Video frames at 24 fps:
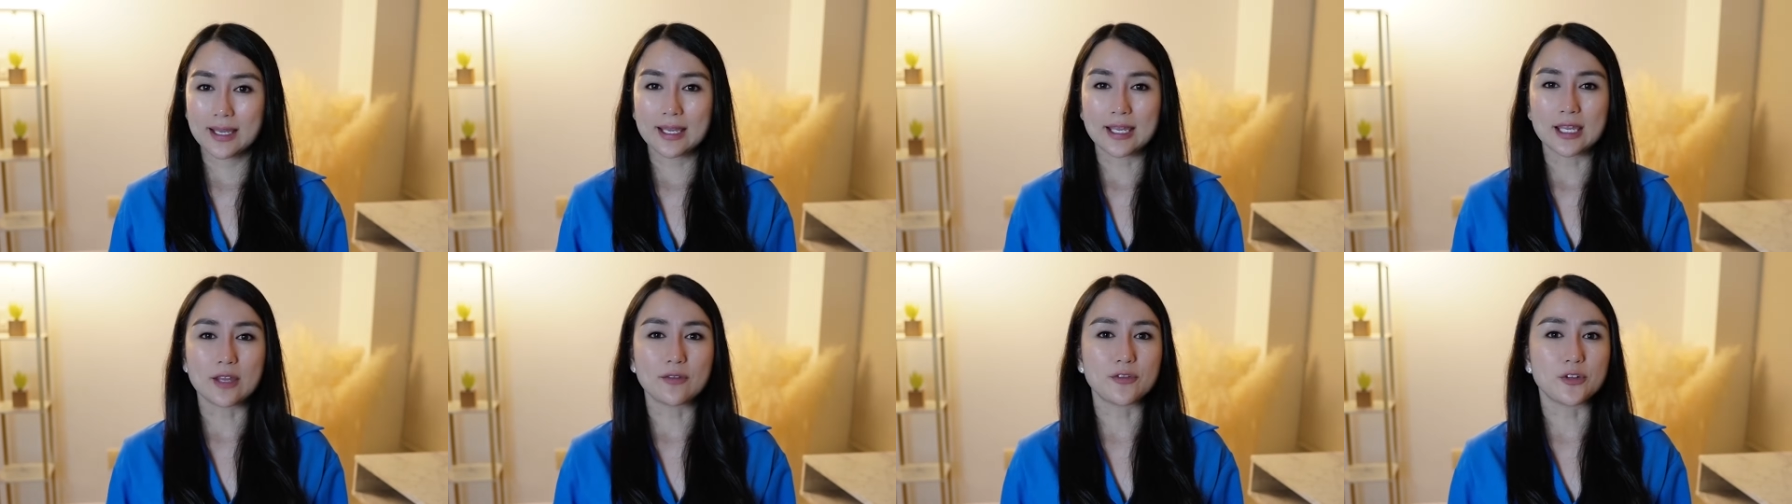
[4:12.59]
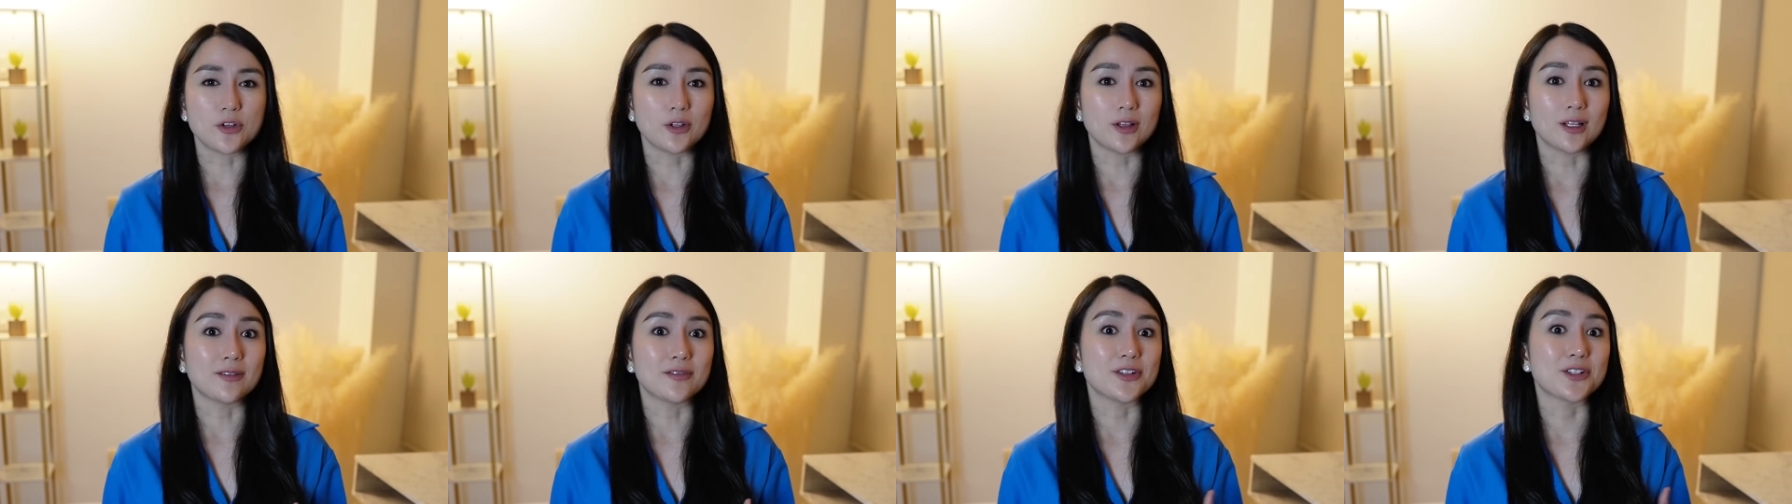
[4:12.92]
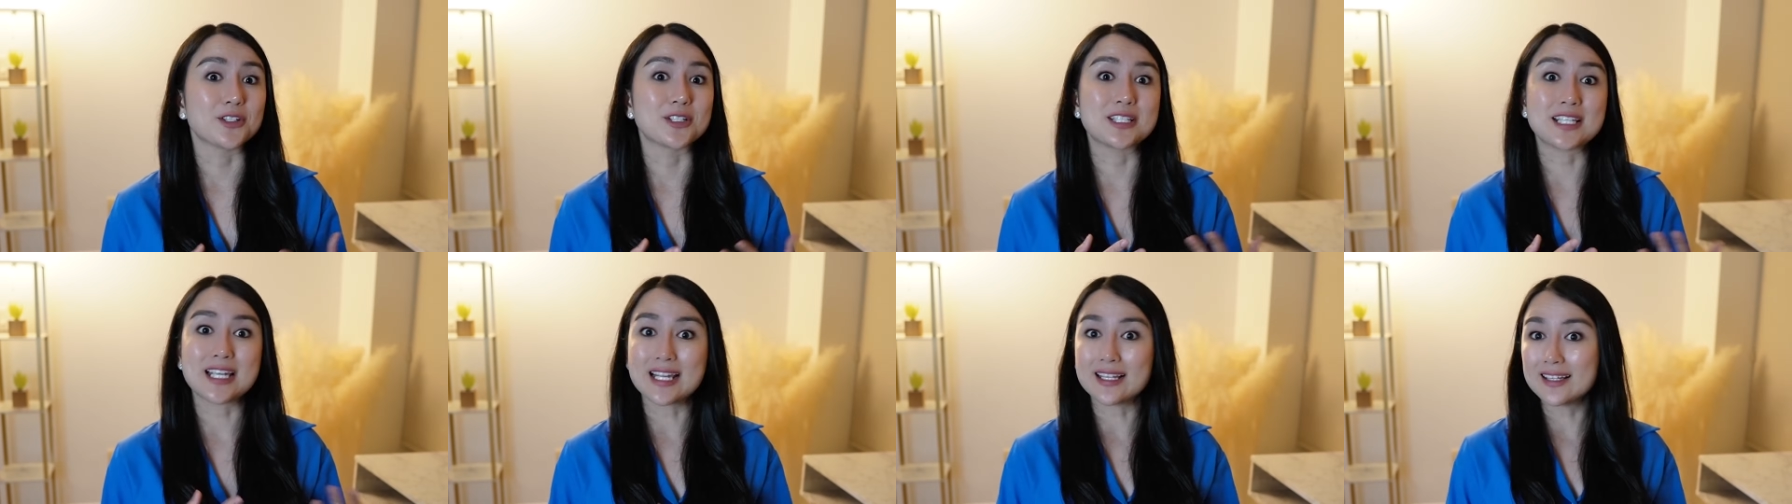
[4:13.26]
If you love your
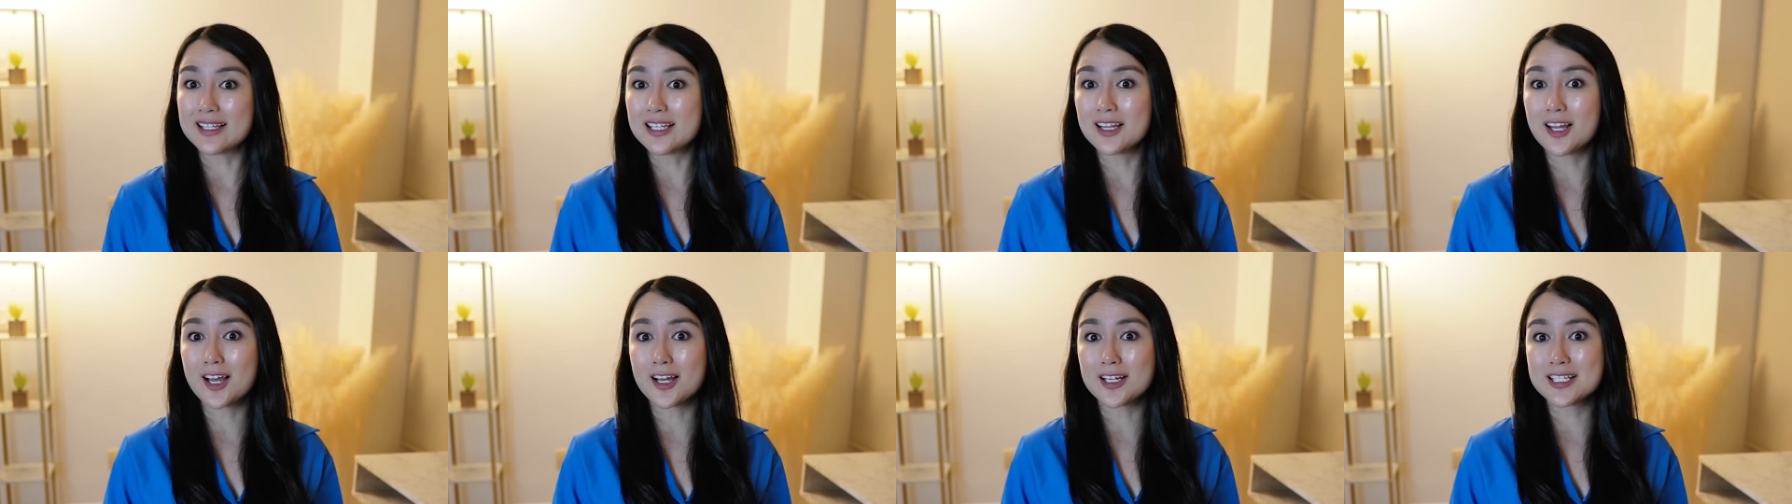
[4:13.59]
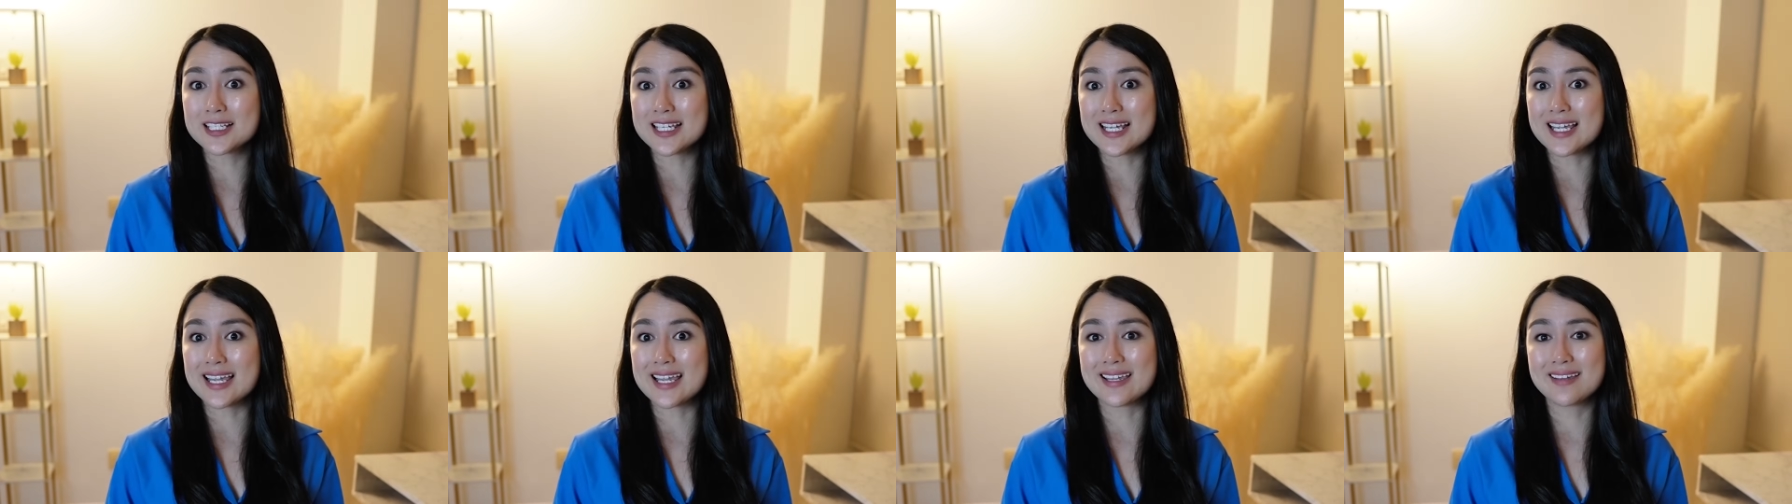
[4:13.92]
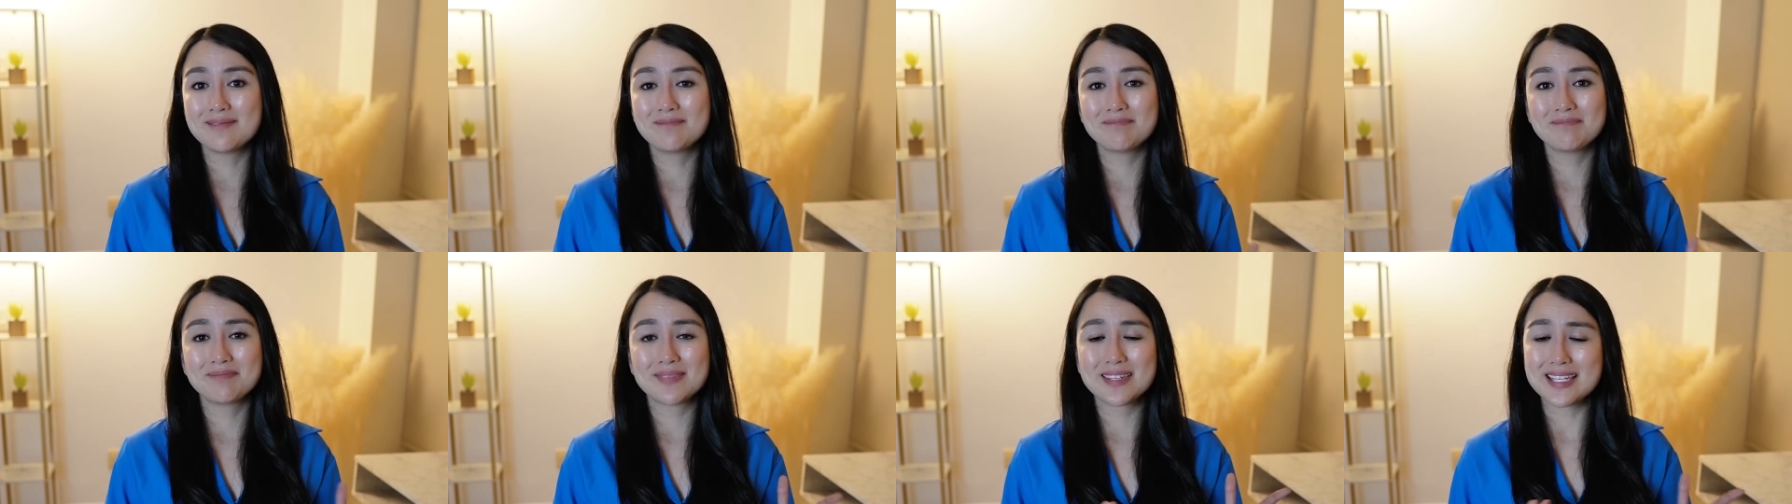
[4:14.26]
daily latte,
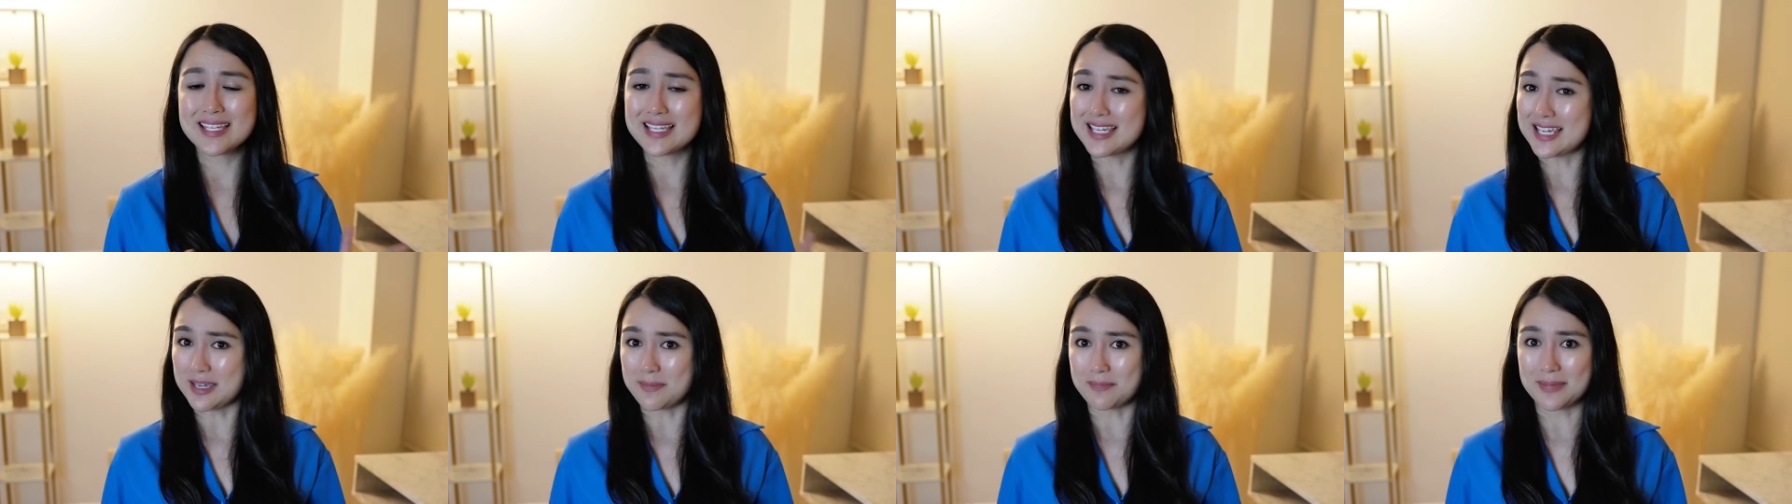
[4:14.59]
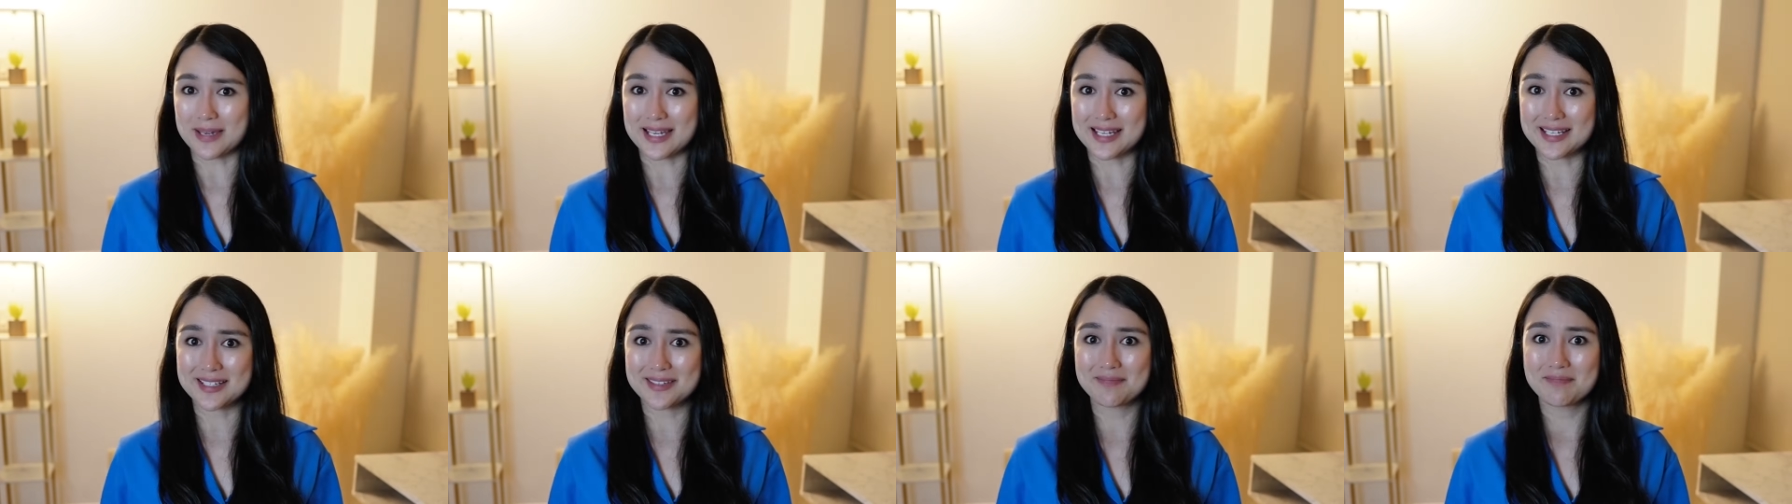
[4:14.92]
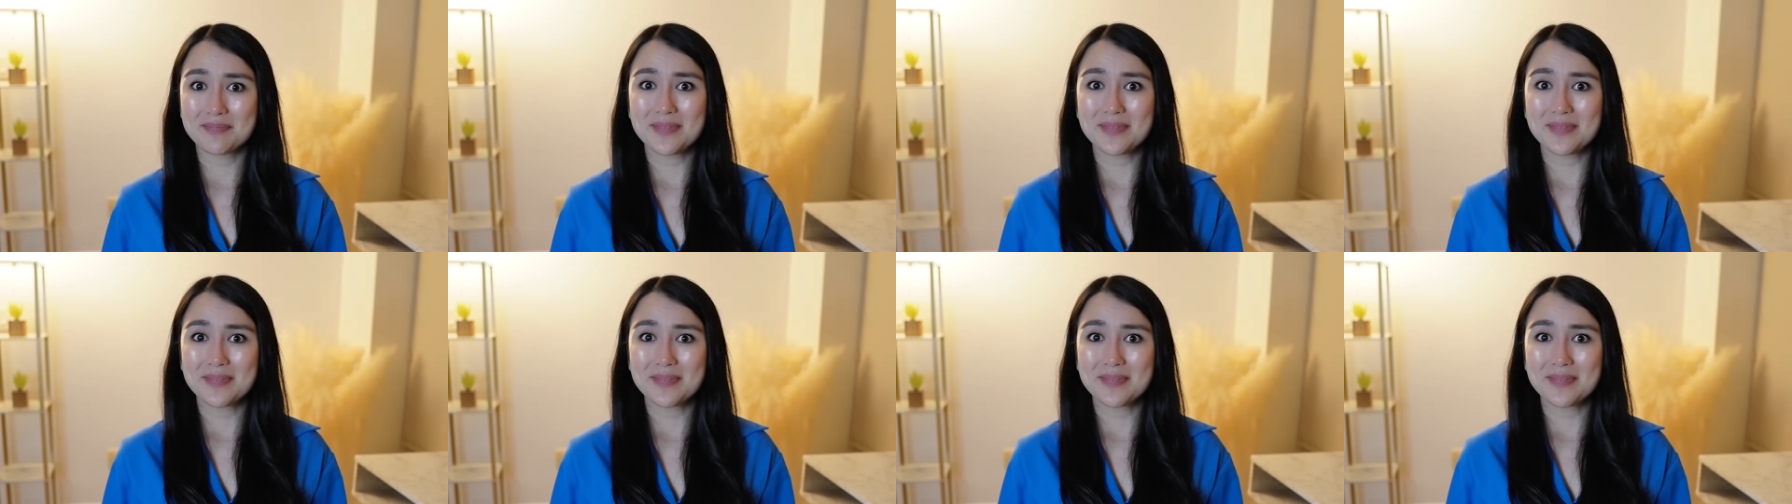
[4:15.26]
keep it.